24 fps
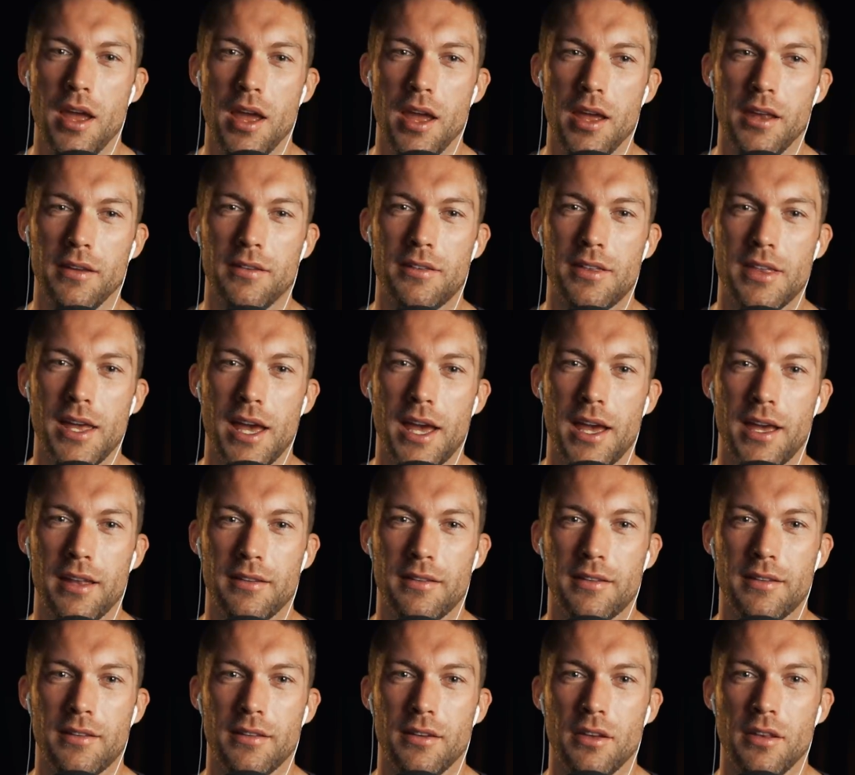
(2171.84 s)
Is
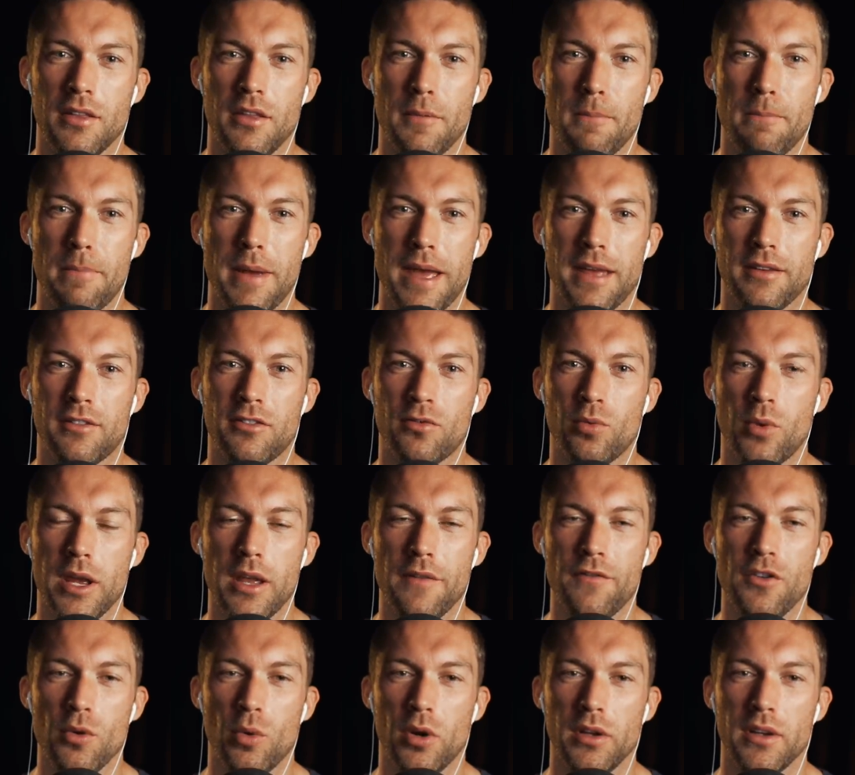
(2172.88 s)
that the best way,
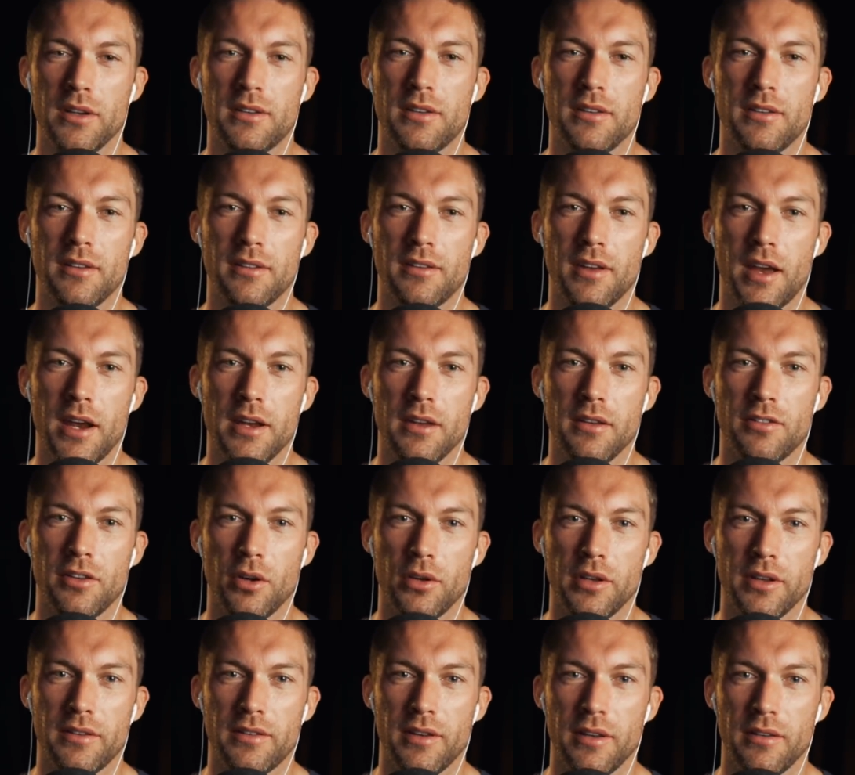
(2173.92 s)
if you wanted to design a
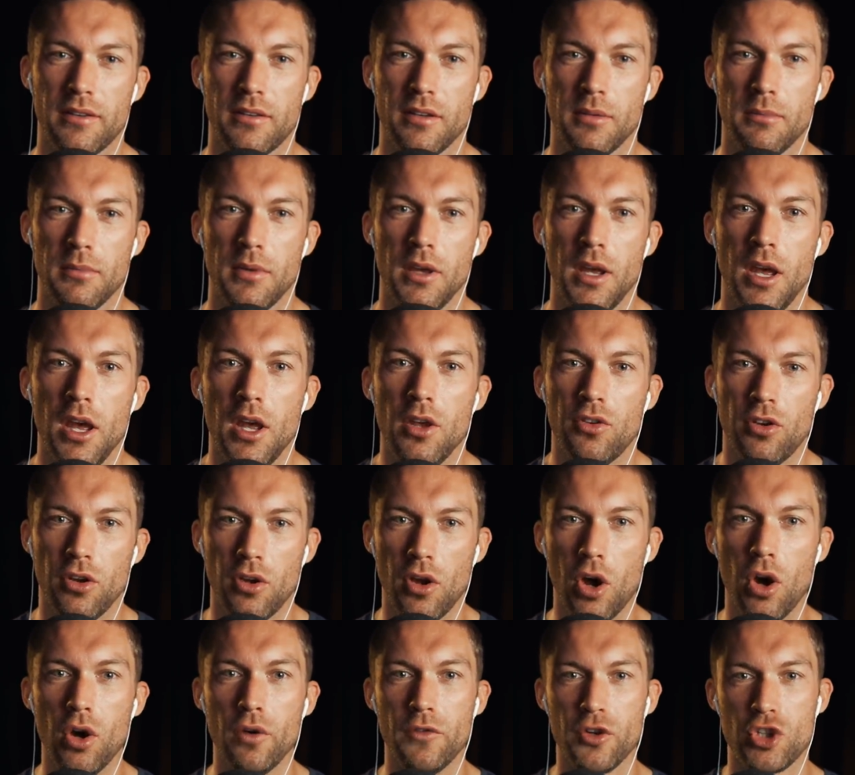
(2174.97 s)
solar system, to
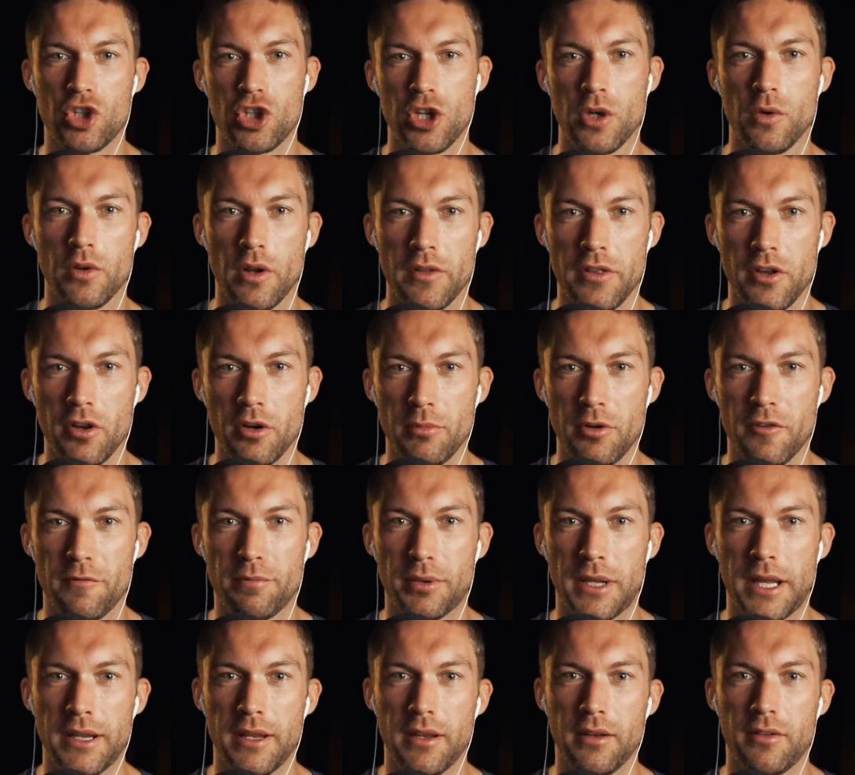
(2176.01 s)
overshoot on the number of
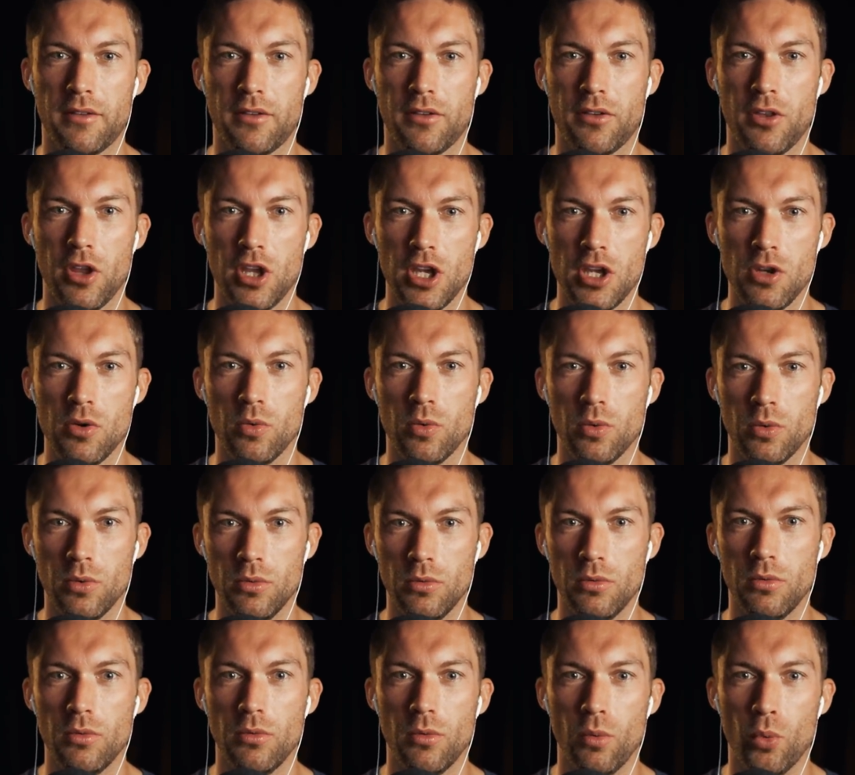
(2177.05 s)
planets that you
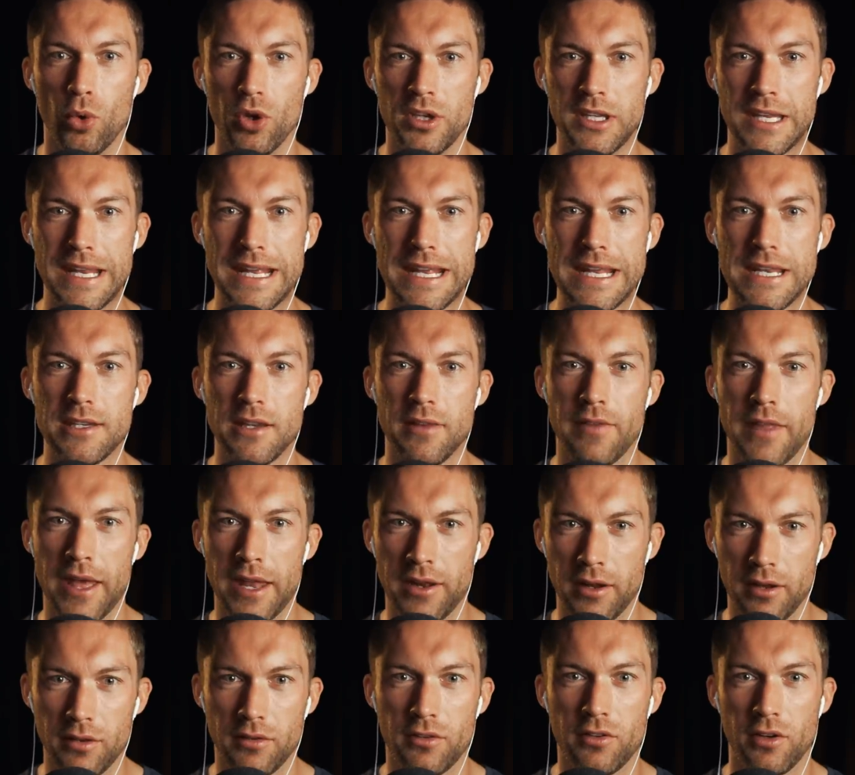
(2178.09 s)
would need and
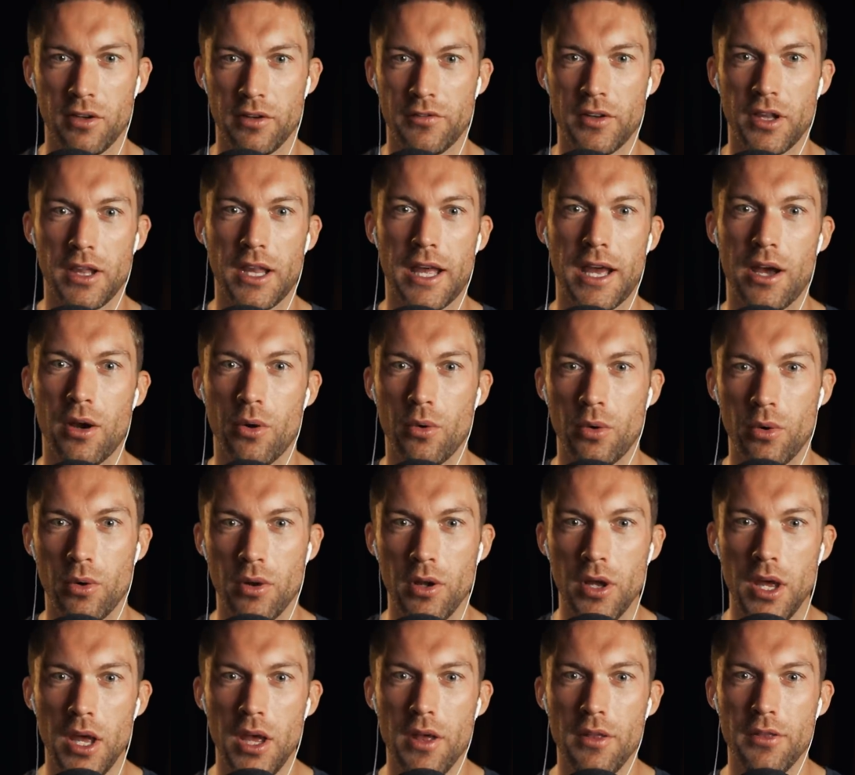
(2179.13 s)
then sort of allow
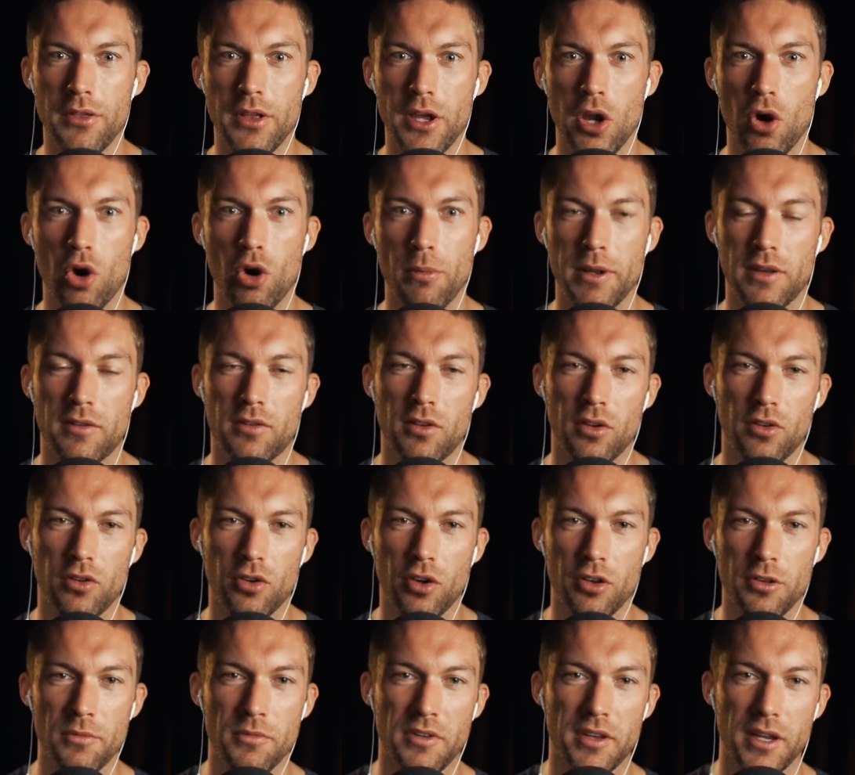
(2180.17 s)
the orbits to
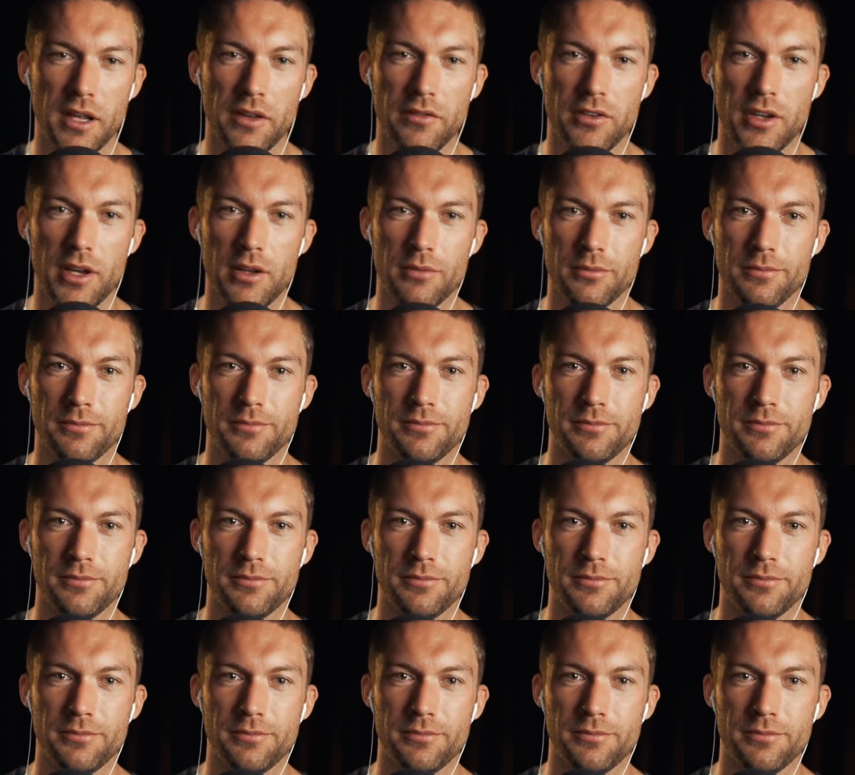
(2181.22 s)
sort themselves out?